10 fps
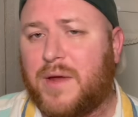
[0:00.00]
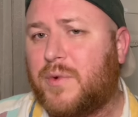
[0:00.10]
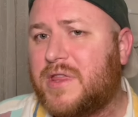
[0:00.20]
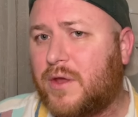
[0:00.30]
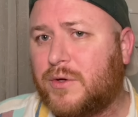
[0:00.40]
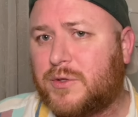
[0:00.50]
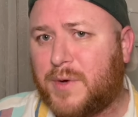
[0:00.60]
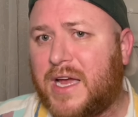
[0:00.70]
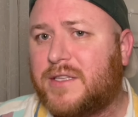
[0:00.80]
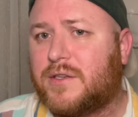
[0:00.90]
When those
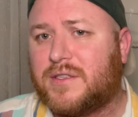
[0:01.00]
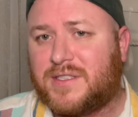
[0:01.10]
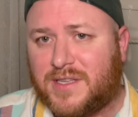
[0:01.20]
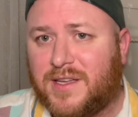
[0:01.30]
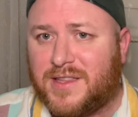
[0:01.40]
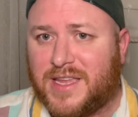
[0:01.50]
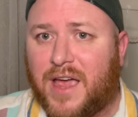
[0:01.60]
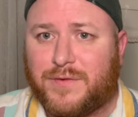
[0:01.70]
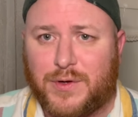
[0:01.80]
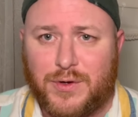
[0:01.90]
rides still in the
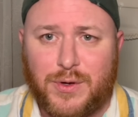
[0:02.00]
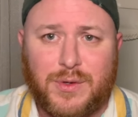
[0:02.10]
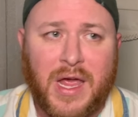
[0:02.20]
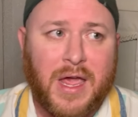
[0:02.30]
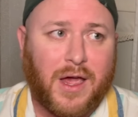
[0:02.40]
afternoon